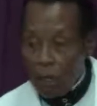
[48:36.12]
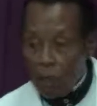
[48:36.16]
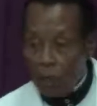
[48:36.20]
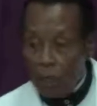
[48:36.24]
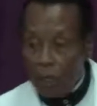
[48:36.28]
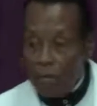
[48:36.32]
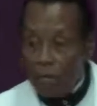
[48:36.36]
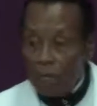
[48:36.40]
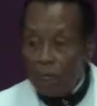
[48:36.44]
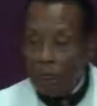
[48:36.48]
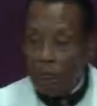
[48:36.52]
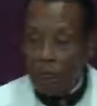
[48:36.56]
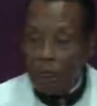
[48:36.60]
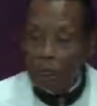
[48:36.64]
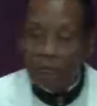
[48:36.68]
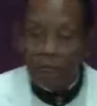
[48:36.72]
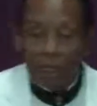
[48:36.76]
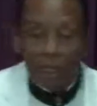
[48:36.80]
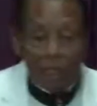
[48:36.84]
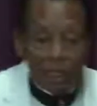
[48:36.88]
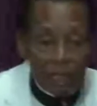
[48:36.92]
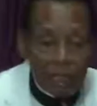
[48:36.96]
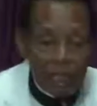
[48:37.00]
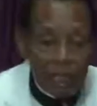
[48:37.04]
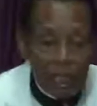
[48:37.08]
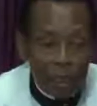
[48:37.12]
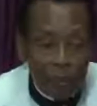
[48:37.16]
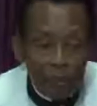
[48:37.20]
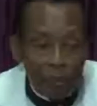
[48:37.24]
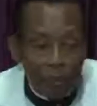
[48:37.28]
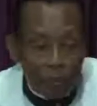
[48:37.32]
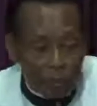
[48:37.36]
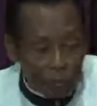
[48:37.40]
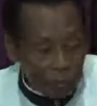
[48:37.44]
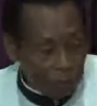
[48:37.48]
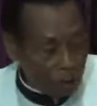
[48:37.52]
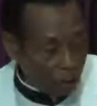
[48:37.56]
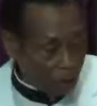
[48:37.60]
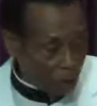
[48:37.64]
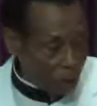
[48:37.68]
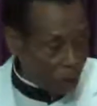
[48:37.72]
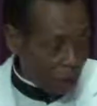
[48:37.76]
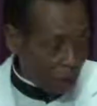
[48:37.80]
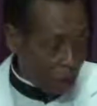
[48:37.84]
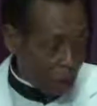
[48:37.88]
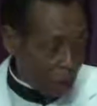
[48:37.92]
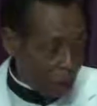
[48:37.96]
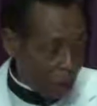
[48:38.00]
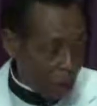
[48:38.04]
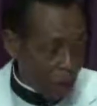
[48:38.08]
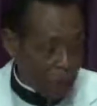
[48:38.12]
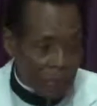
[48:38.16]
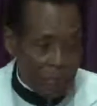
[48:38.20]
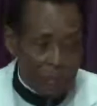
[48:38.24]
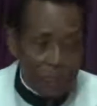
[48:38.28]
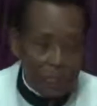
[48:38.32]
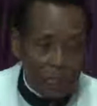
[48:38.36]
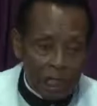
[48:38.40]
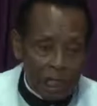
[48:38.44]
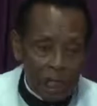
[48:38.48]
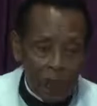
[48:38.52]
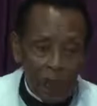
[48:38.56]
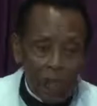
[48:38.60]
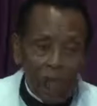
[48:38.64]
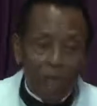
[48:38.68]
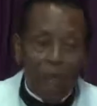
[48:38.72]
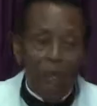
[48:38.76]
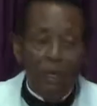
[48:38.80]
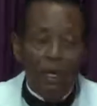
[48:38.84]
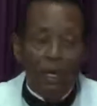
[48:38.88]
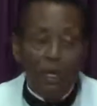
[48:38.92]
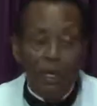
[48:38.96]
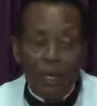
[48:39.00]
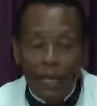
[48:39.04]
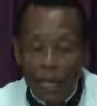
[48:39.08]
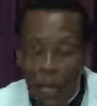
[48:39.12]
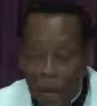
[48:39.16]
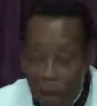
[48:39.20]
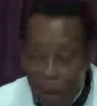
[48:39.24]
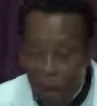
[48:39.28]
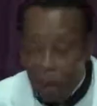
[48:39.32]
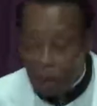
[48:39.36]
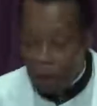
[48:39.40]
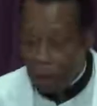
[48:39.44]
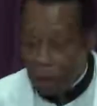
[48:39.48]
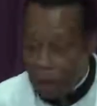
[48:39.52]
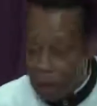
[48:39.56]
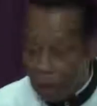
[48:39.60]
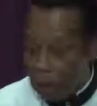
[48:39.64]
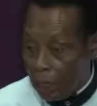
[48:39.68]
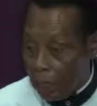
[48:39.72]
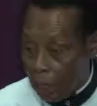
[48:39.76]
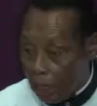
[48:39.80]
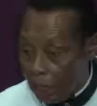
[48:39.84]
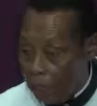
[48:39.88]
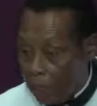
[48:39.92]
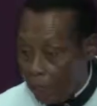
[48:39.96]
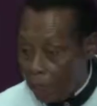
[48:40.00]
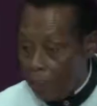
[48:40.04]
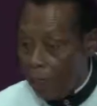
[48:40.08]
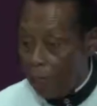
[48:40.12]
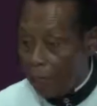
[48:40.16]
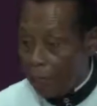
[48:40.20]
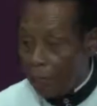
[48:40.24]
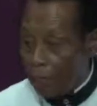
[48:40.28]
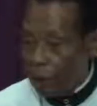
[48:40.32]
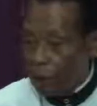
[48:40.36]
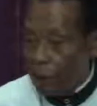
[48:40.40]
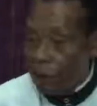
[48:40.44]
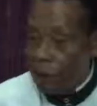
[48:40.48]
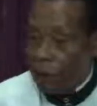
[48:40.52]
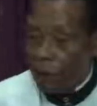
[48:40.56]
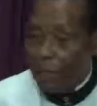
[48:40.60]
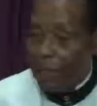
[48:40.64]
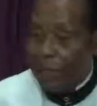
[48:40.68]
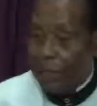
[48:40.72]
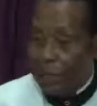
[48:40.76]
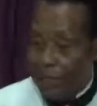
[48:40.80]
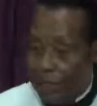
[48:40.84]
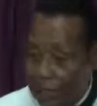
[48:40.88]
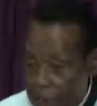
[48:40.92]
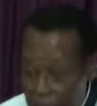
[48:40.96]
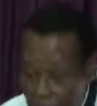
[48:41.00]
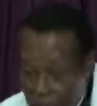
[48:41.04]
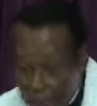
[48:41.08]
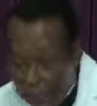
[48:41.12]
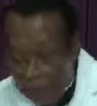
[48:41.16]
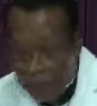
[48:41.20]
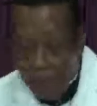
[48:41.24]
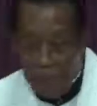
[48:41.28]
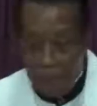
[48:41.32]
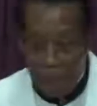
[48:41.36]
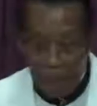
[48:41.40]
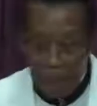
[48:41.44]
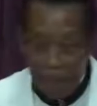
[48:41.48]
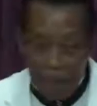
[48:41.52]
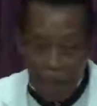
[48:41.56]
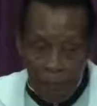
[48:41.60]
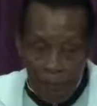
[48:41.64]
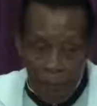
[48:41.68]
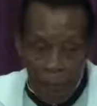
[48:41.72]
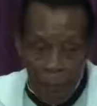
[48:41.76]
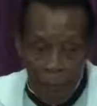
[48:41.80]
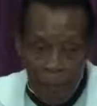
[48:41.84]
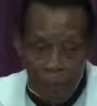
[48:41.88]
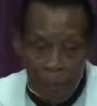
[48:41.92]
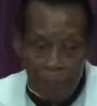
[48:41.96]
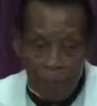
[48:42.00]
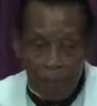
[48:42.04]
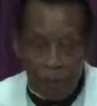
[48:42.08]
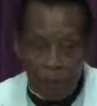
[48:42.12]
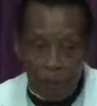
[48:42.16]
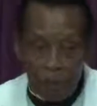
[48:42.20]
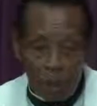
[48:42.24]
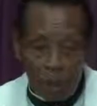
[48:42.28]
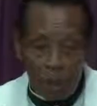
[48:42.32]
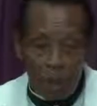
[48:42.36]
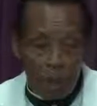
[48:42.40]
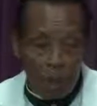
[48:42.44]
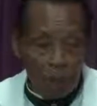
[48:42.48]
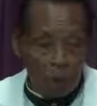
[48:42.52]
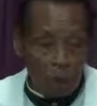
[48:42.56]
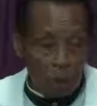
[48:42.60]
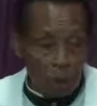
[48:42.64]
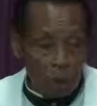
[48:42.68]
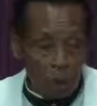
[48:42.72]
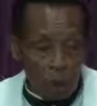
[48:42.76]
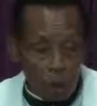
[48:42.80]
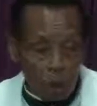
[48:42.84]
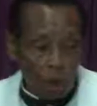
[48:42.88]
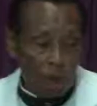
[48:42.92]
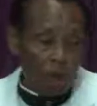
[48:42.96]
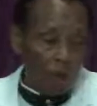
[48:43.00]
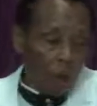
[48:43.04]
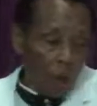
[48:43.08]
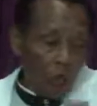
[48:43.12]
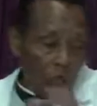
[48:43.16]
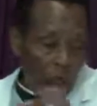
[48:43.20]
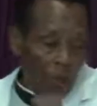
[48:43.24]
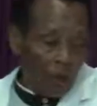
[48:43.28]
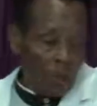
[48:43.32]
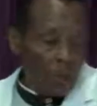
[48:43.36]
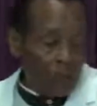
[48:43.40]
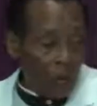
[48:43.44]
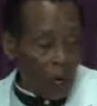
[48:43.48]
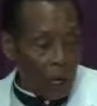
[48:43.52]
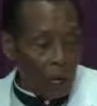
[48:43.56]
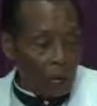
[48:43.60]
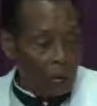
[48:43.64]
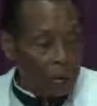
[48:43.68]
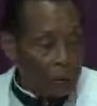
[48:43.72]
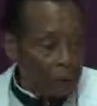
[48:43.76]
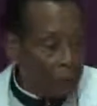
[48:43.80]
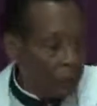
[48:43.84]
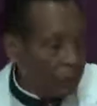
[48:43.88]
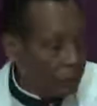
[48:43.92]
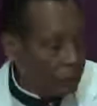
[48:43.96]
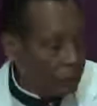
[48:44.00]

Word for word: We are not here this one when Yama no Banadu, We are here to do the work of God.